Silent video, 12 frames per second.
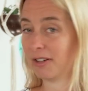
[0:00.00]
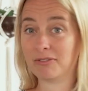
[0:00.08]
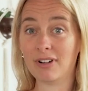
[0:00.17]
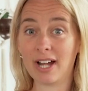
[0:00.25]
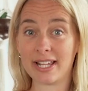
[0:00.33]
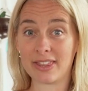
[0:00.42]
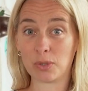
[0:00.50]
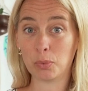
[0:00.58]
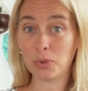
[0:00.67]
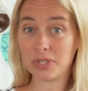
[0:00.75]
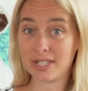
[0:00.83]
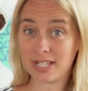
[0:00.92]
Right, the
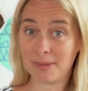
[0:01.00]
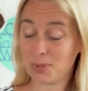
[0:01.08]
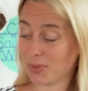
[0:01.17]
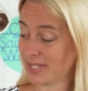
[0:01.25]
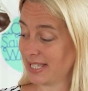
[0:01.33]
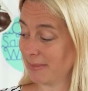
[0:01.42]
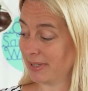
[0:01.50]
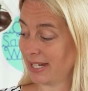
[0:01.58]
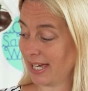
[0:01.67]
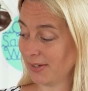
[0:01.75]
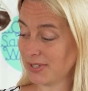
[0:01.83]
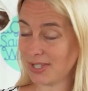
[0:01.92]
water's come to a simmer
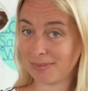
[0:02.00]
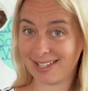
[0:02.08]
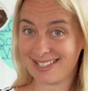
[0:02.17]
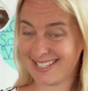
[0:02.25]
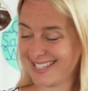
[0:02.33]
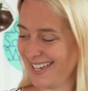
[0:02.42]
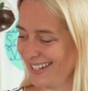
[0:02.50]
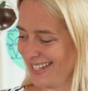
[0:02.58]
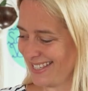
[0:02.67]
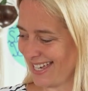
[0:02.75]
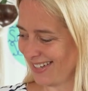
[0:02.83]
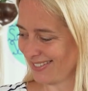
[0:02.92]
now, so I'm going to turn
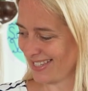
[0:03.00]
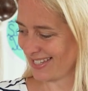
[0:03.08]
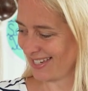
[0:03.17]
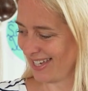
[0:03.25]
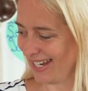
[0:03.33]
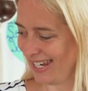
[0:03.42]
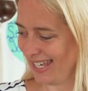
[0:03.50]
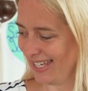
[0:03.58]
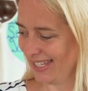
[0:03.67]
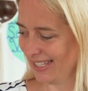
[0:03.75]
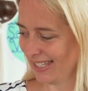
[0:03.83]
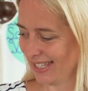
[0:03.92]
it down
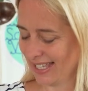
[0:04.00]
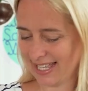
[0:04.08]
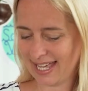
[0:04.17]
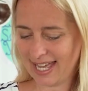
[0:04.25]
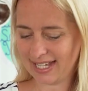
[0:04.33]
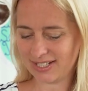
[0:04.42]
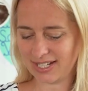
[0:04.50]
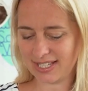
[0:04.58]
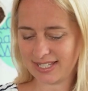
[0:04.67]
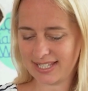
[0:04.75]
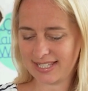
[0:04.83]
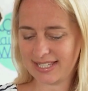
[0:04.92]
slightly and
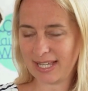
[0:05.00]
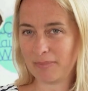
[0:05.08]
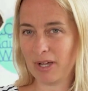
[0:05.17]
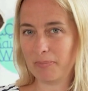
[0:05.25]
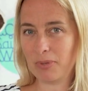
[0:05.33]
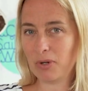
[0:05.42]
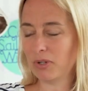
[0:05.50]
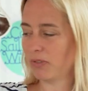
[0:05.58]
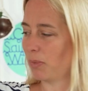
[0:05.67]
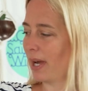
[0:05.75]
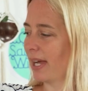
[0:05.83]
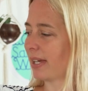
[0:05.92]
just sit my bowl
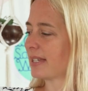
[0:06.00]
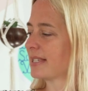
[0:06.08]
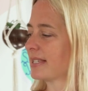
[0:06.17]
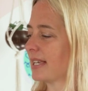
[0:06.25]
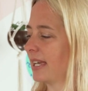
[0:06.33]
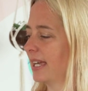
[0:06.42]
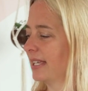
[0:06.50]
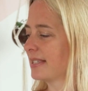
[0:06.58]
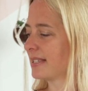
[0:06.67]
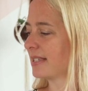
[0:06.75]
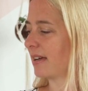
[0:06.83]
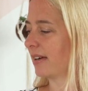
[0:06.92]
of wax
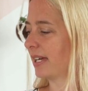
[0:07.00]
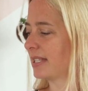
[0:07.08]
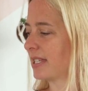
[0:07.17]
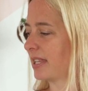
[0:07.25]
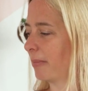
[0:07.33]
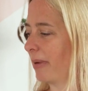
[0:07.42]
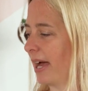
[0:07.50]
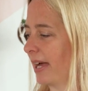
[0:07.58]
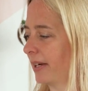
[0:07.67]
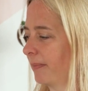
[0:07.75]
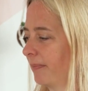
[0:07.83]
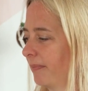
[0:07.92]
inside the
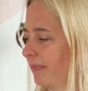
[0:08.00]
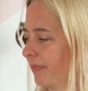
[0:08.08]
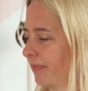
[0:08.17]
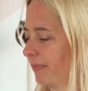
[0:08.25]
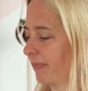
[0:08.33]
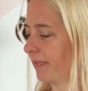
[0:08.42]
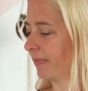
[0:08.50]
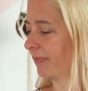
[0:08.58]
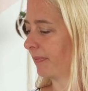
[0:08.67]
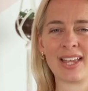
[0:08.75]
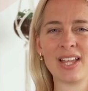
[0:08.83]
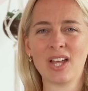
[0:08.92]
pan.
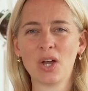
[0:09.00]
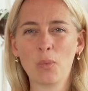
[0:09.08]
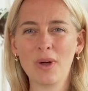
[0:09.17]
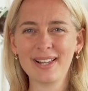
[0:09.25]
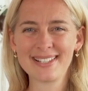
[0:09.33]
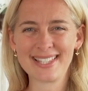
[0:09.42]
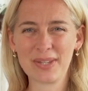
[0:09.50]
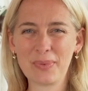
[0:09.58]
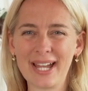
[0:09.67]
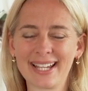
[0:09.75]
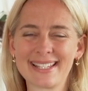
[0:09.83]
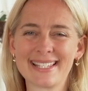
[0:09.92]
Whilst the
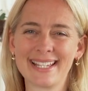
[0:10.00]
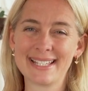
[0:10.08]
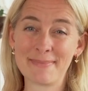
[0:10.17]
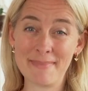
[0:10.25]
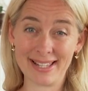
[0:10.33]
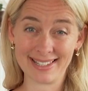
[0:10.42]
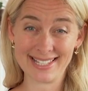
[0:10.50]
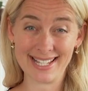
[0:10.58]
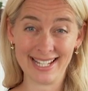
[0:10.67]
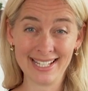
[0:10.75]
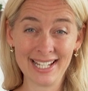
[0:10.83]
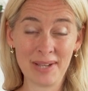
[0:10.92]
wax is
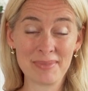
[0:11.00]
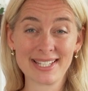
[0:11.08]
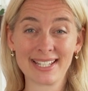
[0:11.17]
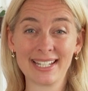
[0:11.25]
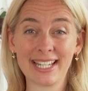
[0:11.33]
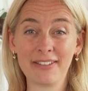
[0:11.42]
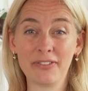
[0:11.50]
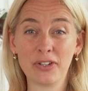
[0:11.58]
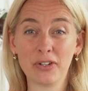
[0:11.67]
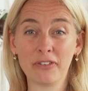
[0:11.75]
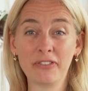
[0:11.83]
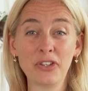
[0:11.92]
melting, I'm just going to give
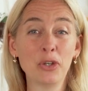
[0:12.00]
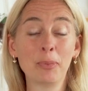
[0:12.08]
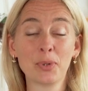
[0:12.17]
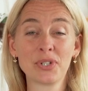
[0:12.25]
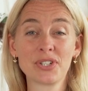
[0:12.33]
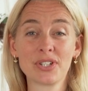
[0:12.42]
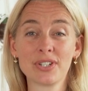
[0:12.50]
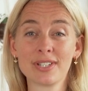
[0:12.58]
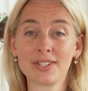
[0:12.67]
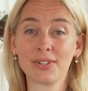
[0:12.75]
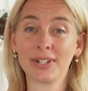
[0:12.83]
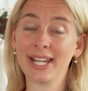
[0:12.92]
you a few
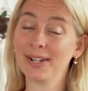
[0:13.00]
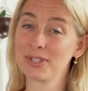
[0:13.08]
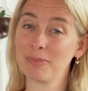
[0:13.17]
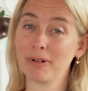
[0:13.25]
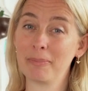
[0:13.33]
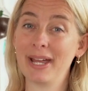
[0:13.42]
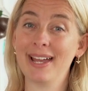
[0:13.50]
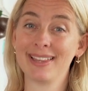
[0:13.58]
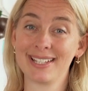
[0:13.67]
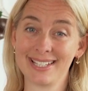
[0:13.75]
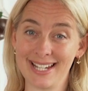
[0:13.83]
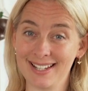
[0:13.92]
pointers on how to prepare
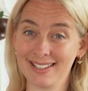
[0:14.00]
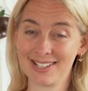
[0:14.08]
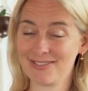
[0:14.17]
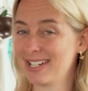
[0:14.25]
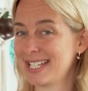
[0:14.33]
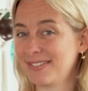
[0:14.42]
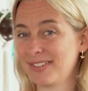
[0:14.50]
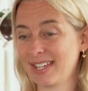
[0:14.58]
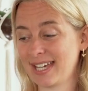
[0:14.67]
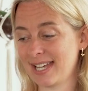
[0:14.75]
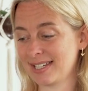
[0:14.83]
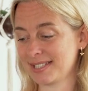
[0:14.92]
the shells ready for the
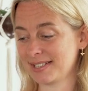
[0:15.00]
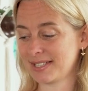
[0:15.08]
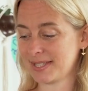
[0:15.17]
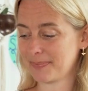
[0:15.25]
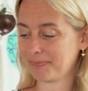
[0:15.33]
candles.